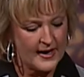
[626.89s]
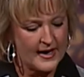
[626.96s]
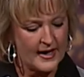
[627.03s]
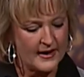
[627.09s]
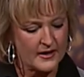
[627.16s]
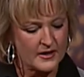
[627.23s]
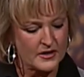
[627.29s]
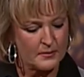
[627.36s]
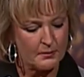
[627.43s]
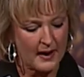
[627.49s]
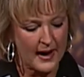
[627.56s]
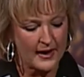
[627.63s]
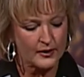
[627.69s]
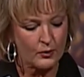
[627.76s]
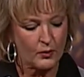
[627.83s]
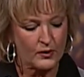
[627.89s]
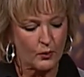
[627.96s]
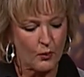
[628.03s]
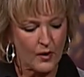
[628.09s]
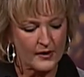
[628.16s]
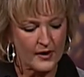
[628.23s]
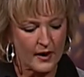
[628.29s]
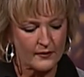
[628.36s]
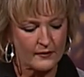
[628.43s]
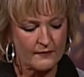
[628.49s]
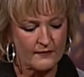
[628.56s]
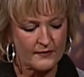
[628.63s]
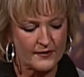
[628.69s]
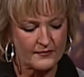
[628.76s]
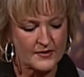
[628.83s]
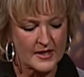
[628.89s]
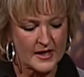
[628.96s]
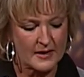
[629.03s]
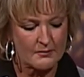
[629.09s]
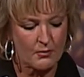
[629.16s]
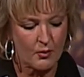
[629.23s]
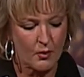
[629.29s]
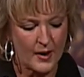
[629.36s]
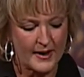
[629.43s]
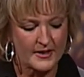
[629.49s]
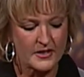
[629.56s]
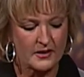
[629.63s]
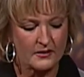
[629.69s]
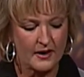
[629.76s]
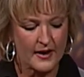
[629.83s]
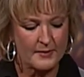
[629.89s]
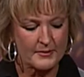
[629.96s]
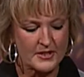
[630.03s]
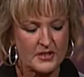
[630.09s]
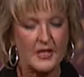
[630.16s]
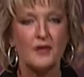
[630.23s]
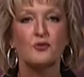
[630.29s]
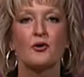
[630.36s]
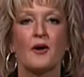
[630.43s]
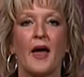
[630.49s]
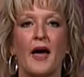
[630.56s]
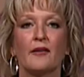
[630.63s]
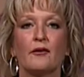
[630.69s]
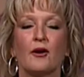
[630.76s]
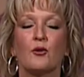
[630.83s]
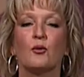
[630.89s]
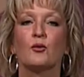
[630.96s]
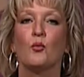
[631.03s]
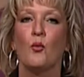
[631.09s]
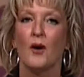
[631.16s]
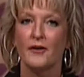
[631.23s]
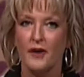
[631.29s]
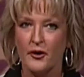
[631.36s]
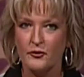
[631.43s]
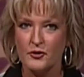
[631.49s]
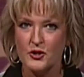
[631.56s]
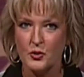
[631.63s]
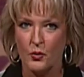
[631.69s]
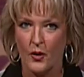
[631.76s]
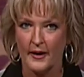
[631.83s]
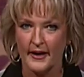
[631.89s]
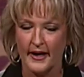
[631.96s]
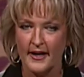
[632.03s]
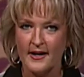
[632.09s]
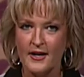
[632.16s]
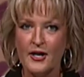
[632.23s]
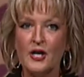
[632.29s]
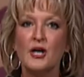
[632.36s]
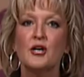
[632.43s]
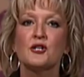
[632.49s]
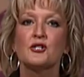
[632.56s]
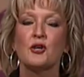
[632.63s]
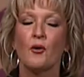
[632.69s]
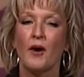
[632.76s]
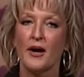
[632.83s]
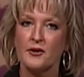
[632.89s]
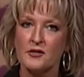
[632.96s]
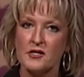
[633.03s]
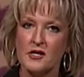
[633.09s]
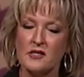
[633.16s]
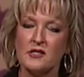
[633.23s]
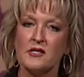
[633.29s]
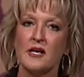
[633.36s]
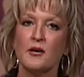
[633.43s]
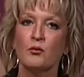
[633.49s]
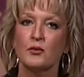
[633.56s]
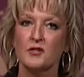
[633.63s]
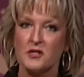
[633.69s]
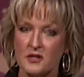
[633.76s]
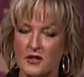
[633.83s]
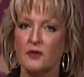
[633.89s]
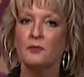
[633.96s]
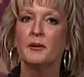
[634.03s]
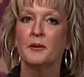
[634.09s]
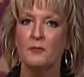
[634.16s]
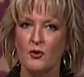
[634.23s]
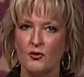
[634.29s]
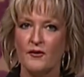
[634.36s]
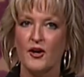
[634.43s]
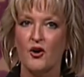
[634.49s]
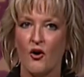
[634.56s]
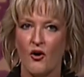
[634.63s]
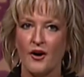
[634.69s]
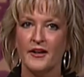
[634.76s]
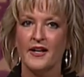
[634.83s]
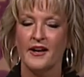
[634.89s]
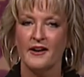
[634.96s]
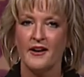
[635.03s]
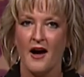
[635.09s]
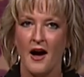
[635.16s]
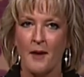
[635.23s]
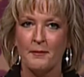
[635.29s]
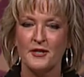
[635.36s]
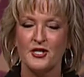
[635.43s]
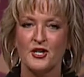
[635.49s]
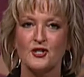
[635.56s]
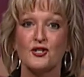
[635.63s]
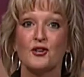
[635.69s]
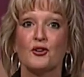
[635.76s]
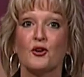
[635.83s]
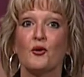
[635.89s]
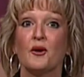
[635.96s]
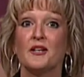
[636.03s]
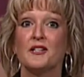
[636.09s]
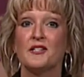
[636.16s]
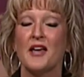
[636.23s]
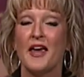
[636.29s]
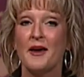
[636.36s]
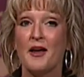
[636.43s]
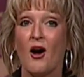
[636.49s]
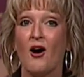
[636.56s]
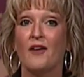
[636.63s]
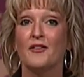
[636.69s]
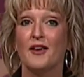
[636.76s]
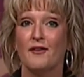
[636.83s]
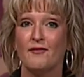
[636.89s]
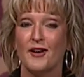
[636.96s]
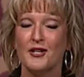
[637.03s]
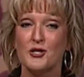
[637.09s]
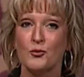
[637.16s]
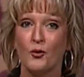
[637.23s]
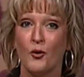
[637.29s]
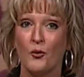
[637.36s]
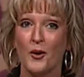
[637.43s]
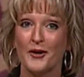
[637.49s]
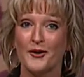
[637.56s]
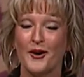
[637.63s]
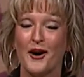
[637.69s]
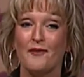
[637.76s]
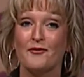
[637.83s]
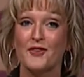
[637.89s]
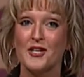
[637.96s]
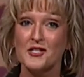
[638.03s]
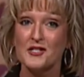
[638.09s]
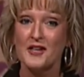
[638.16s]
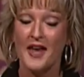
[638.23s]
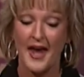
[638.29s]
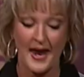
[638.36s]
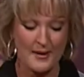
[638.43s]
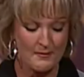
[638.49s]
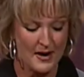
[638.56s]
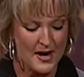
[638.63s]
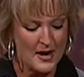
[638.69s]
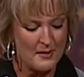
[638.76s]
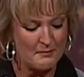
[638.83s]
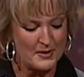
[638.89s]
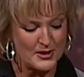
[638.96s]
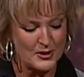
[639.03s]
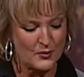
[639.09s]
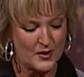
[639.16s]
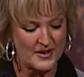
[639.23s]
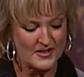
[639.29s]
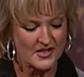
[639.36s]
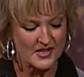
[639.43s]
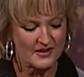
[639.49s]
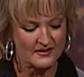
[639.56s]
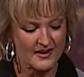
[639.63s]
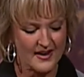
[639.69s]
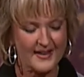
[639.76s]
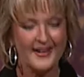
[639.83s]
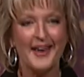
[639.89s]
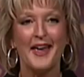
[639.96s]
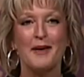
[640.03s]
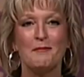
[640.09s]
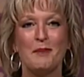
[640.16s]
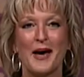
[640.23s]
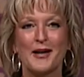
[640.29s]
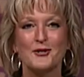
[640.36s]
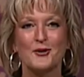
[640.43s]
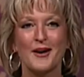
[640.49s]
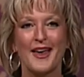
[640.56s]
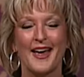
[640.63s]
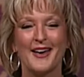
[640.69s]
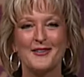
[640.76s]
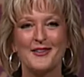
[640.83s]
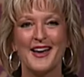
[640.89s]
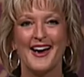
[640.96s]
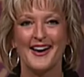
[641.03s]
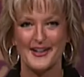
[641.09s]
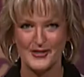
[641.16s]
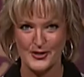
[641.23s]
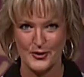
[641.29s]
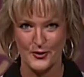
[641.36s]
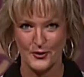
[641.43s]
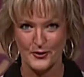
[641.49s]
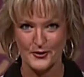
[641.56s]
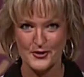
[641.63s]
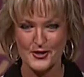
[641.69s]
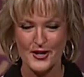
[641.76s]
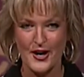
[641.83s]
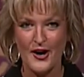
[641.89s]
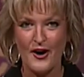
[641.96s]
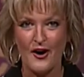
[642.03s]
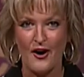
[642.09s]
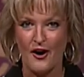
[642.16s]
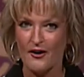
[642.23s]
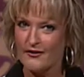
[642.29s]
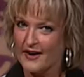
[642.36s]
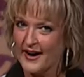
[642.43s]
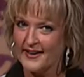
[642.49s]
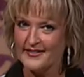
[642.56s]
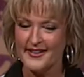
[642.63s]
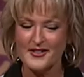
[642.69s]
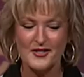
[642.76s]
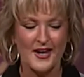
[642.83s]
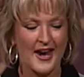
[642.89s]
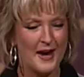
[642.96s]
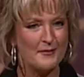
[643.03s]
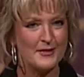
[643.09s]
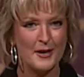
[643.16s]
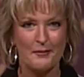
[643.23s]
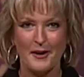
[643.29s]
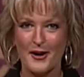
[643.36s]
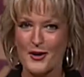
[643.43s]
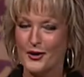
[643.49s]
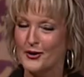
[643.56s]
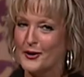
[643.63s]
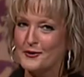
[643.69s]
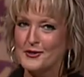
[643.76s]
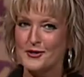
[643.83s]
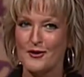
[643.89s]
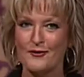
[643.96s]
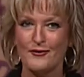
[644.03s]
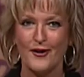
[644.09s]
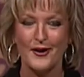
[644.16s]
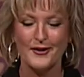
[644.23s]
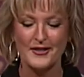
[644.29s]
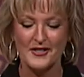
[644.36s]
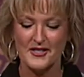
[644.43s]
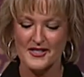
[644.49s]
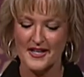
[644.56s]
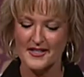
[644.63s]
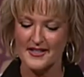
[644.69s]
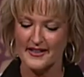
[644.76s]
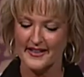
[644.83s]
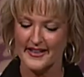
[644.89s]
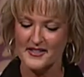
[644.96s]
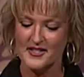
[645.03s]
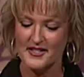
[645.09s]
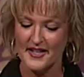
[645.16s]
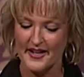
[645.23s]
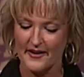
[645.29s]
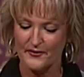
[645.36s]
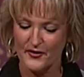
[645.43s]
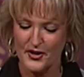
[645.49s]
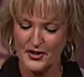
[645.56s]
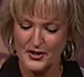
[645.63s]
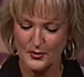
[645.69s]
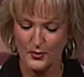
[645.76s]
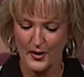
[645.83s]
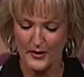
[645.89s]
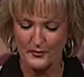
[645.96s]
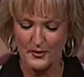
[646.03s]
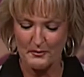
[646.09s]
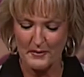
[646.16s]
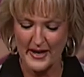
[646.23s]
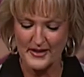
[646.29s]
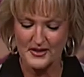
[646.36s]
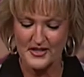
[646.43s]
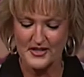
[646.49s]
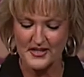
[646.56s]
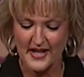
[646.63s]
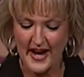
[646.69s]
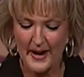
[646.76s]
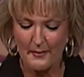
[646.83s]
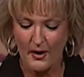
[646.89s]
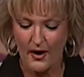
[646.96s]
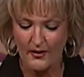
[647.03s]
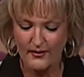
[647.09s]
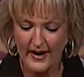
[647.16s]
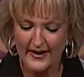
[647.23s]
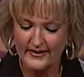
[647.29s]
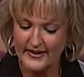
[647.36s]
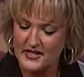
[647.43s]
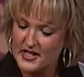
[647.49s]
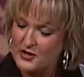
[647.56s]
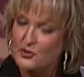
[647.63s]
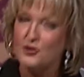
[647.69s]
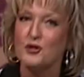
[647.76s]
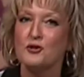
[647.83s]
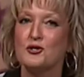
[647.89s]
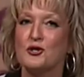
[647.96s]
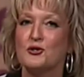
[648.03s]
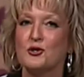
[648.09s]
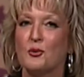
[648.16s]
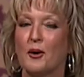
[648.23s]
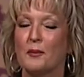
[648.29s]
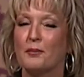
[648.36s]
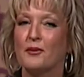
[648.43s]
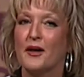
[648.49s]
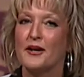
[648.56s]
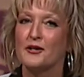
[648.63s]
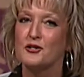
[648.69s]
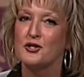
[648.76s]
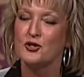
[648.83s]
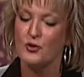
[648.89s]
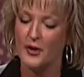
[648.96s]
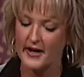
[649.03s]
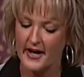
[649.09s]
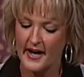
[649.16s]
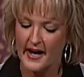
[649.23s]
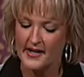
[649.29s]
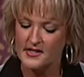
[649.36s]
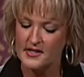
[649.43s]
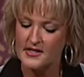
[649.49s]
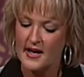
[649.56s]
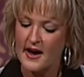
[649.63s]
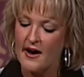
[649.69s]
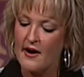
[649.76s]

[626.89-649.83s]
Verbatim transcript: It is Bath with 115 points, Lima Central Catholic with 120. So LCC will still be moving on in competition. They're going to take on the eventual winner of this game between Celina and Patrick Henry High Schools. All right, these games have been close so far this season. Let's see if this one remains the same. All right, let's introduce you to our players joining us.